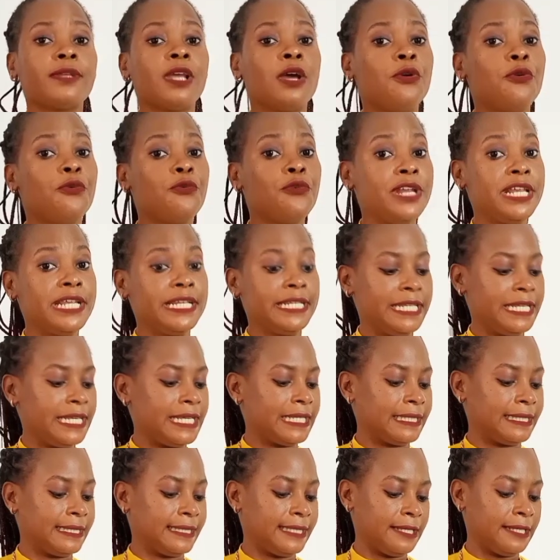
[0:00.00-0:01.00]

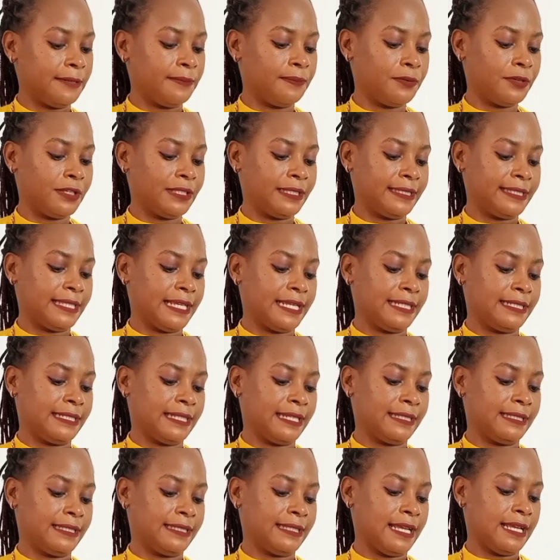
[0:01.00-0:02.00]
reading simple
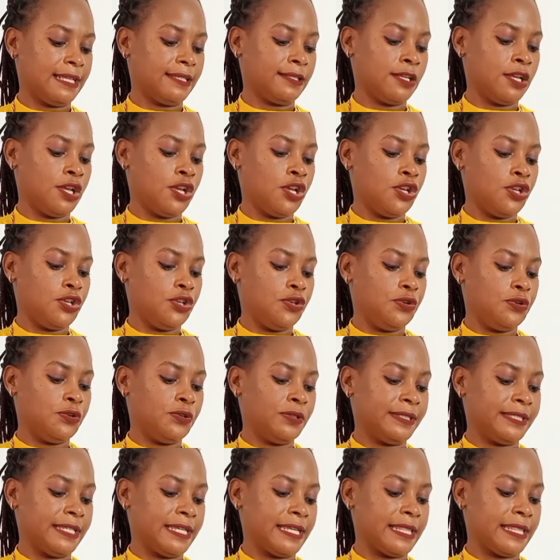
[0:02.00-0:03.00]
sentences
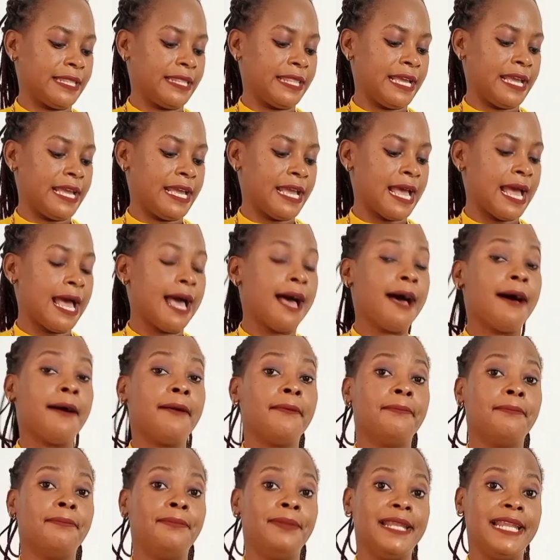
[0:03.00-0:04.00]
using their
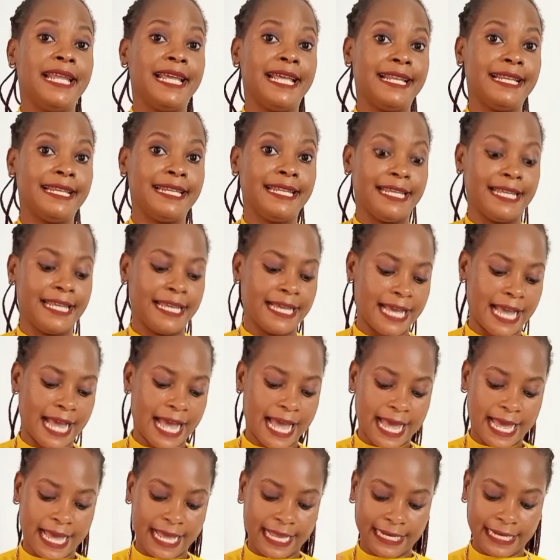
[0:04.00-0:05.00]
blending
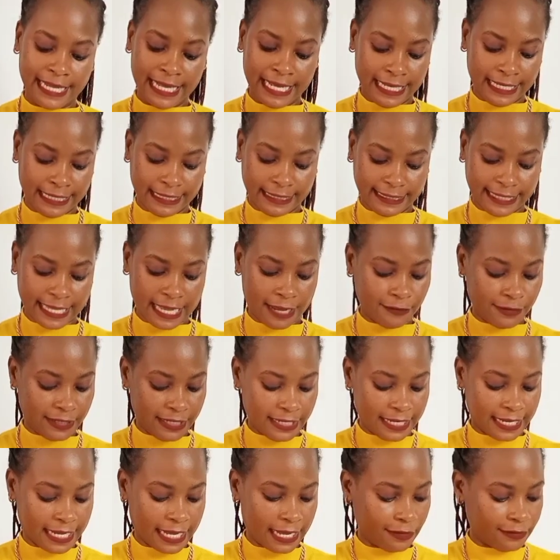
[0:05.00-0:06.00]
and
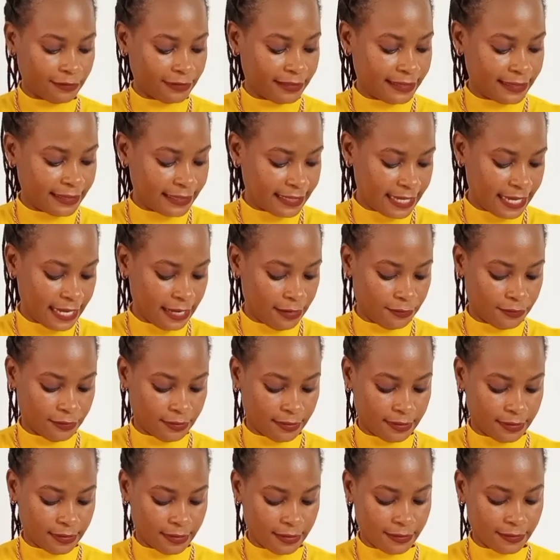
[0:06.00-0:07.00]
sounding out
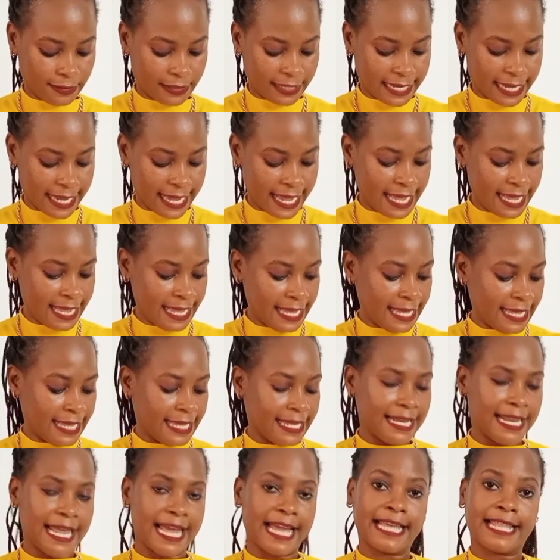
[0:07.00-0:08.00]
skills. Okay,
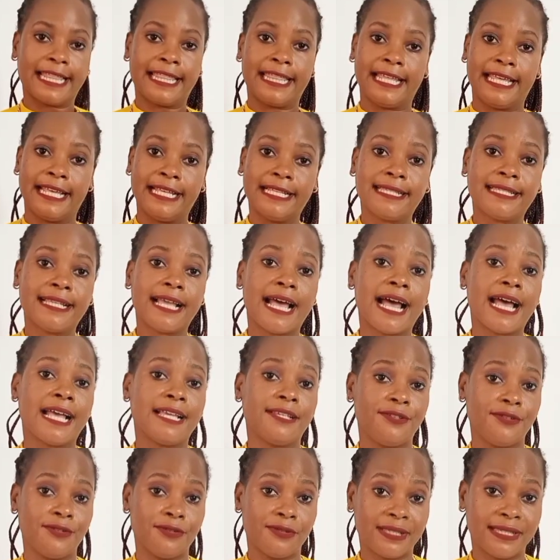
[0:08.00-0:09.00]
like this,
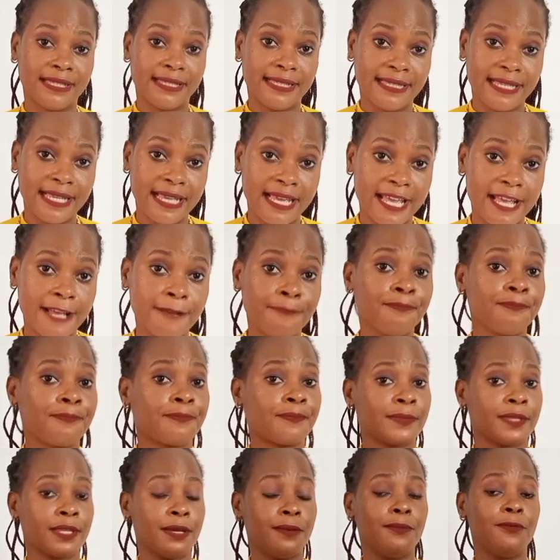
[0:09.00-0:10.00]
as you'll see
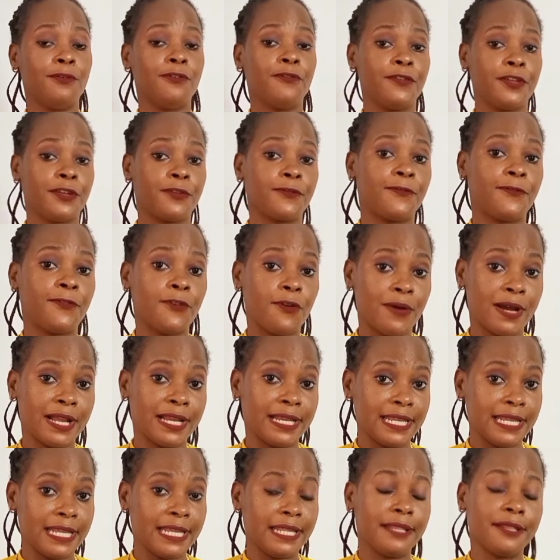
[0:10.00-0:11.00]
moving forward
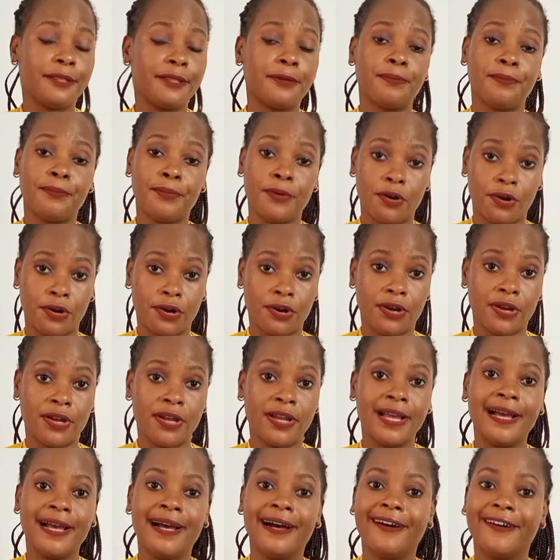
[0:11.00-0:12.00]
in the book.
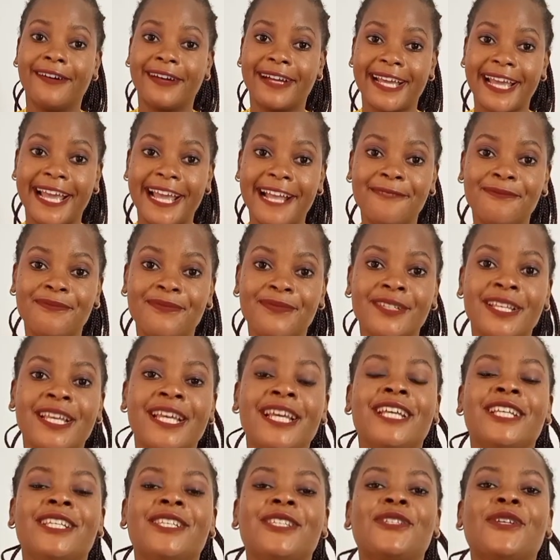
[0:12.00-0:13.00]
Okay,
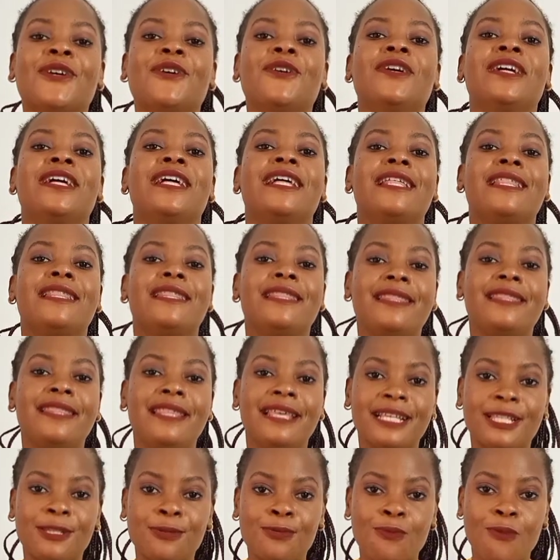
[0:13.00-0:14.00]
so
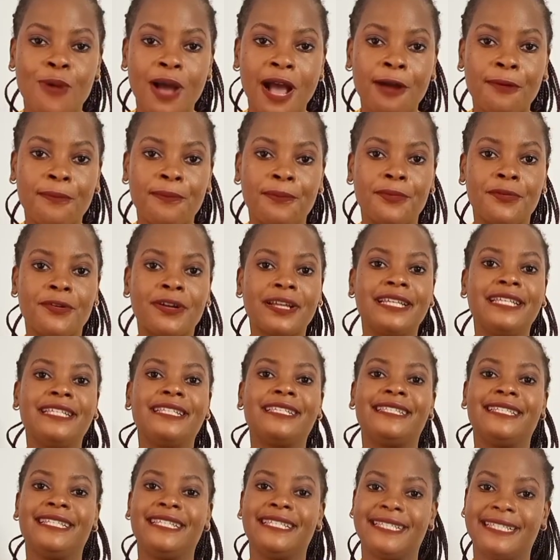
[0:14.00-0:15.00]
this workbook is
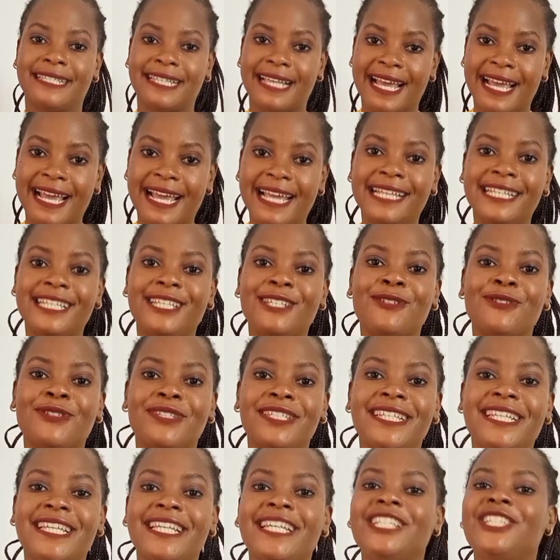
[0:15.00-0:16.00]
designed to
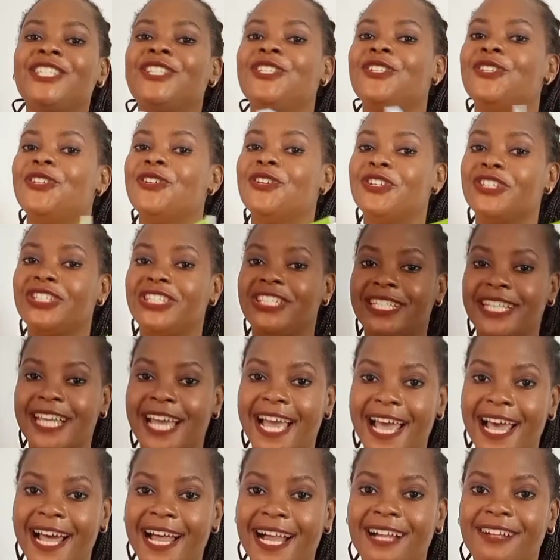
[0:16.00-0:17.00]
teach your
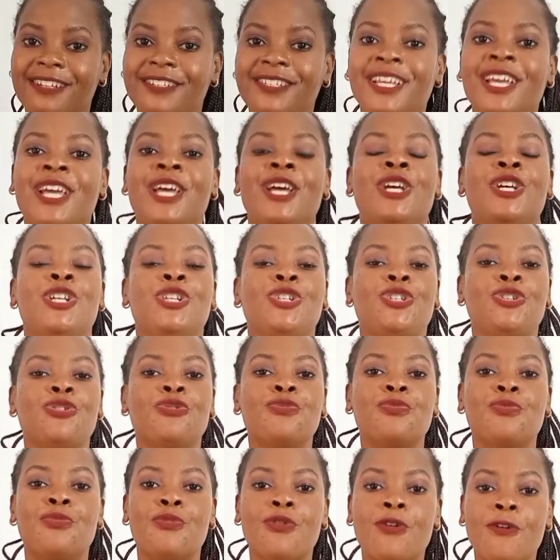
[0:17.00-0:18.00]
child to
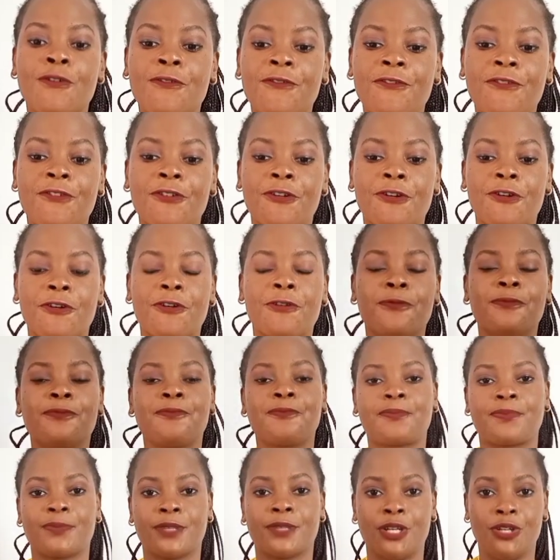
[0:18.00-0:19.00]
move from
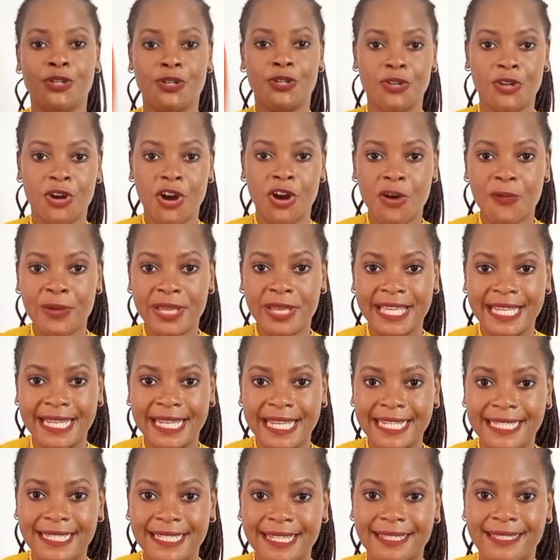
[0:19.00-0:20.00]
knowing
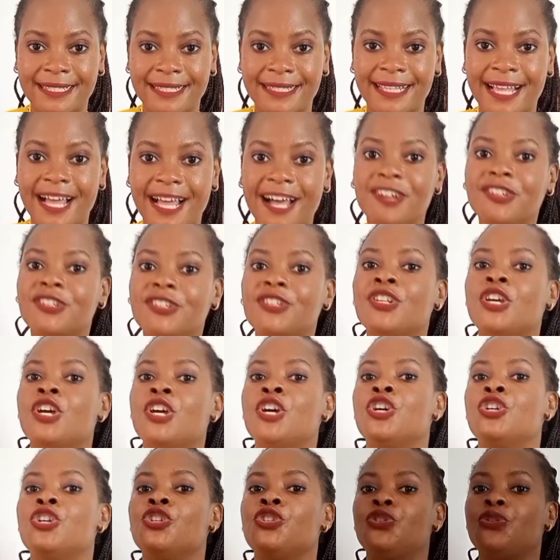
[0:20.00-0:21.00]
letter sounds
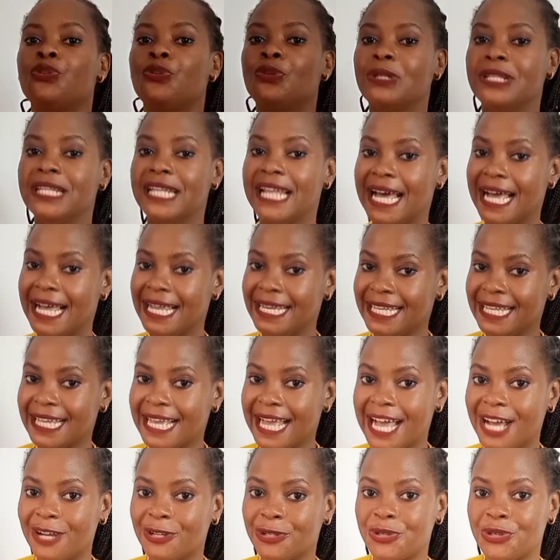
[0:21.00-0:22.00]
to learning
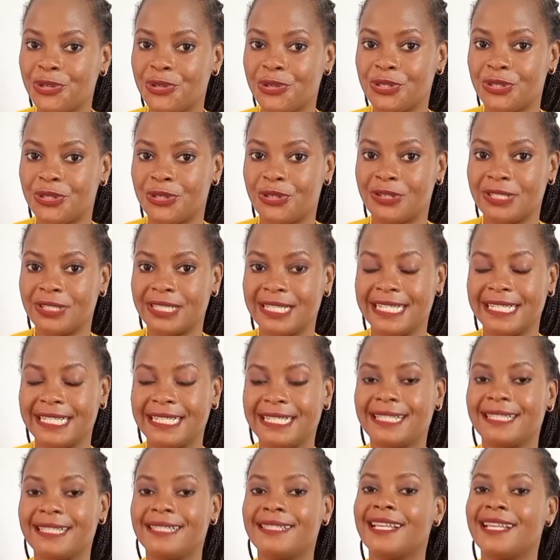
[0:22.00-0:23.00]
how to use those
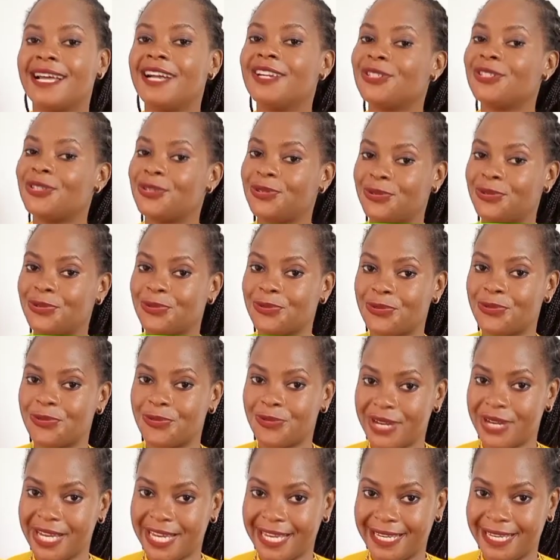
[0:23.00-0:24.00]
letter sounds to
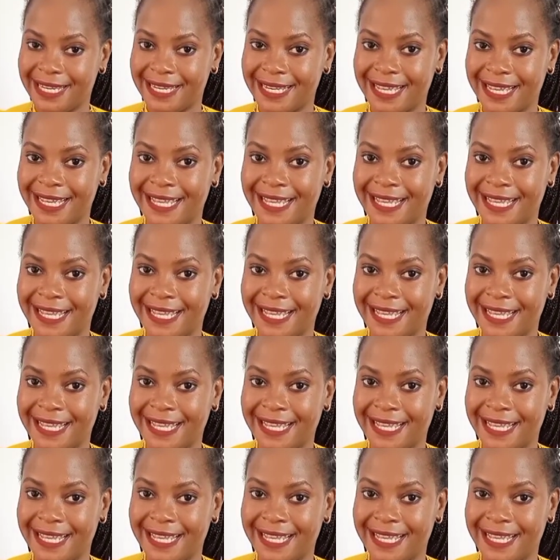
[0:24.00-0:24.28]
read.